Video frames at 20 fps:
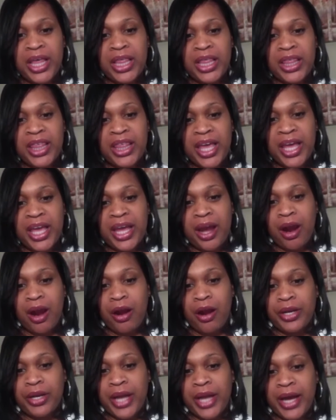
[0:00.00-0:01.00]
They
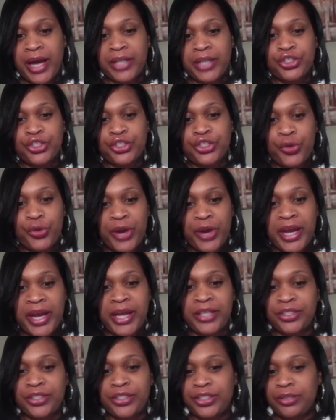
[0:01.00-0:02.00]
are not
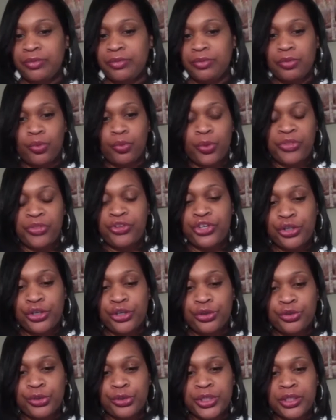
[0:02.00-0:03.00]
trained with
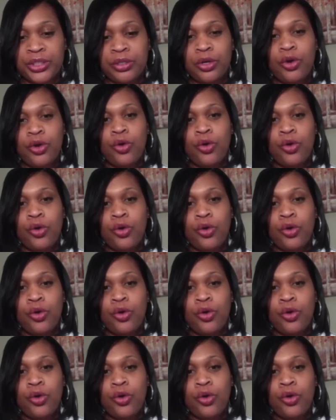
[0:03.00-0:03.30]
children.